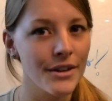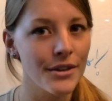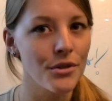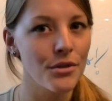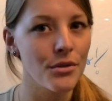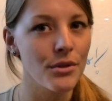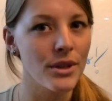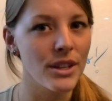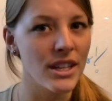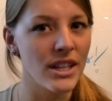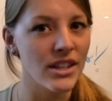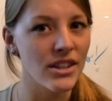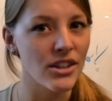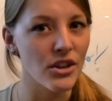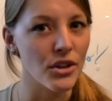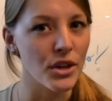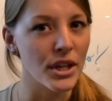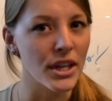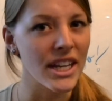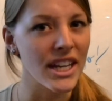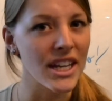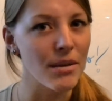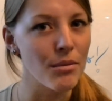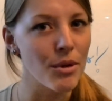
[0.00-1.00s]
who is our
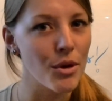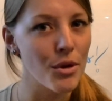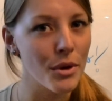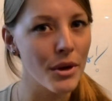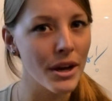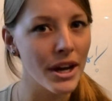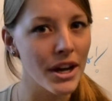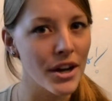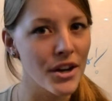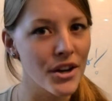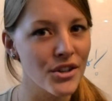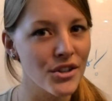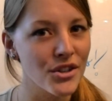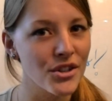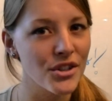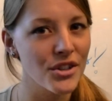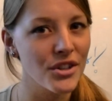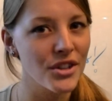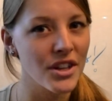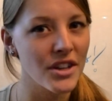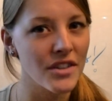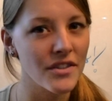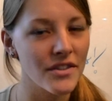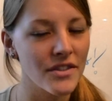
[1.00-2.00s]
emo character
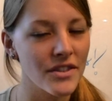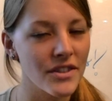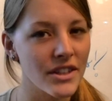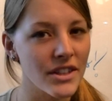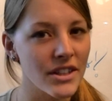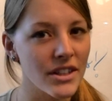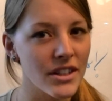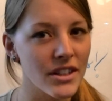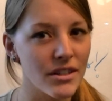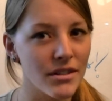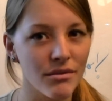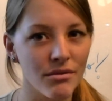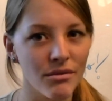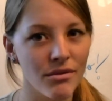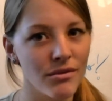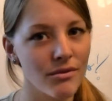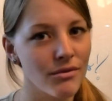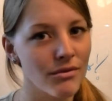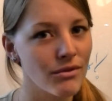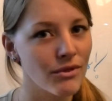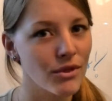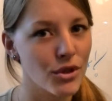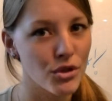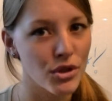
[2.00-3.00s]
of the
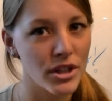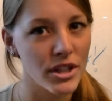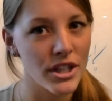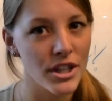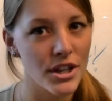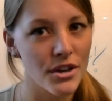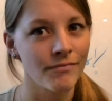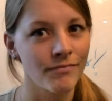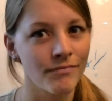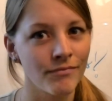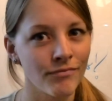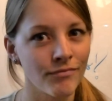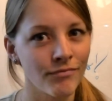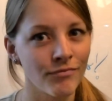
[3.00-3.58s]
trio.